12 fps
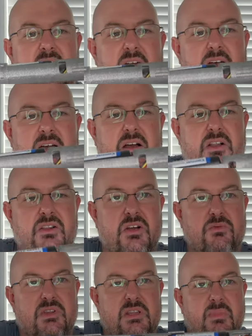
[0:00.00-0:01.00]
uh,
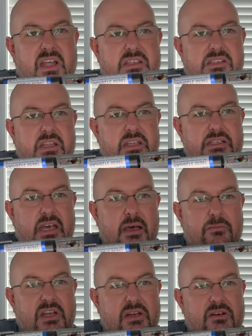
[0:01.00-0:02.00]
along with the buttons on the
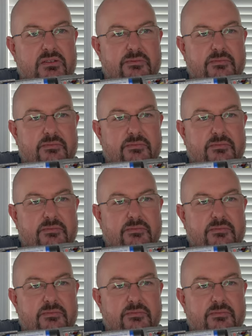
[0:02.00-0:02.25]
top here.